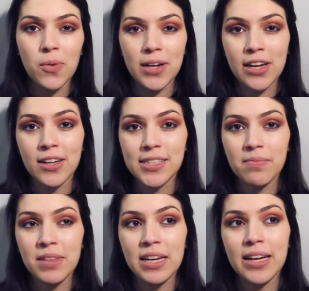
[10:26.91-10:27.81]
working on
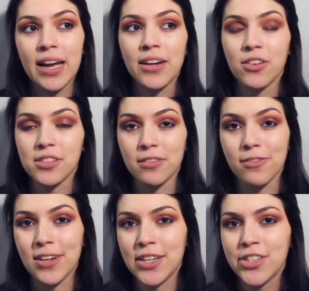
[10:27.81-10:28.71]
something and also
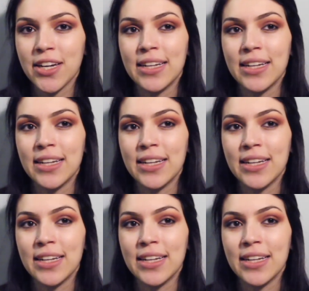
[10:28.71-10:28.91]
finish it,